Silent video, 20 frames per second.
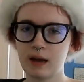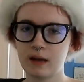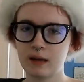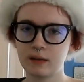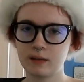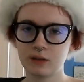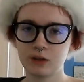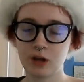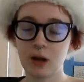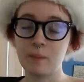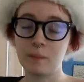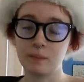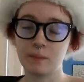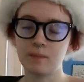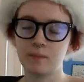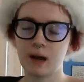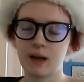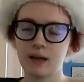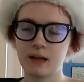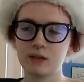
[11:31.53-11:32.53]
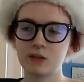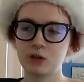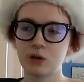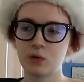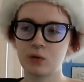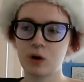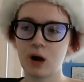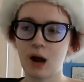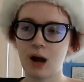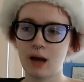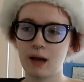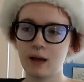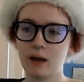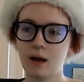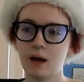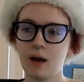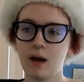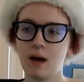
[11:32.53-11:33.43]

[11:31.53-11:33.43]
I need to go cry.